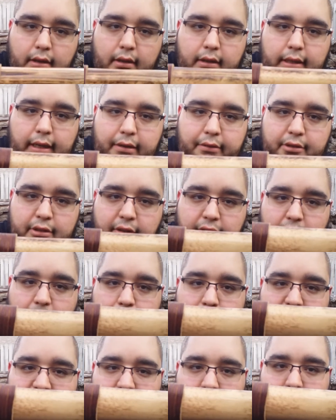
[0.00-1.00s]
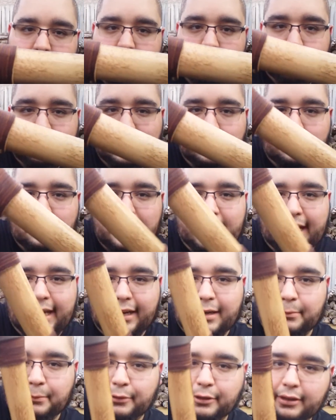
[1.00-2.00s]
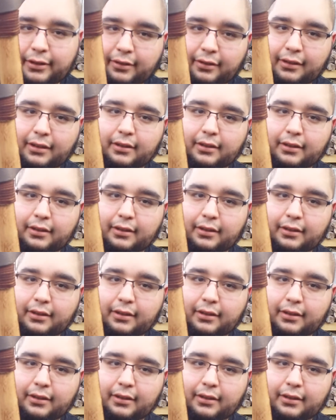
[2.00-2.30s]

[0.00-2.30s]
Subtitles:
That was just to basically help keep the head in place,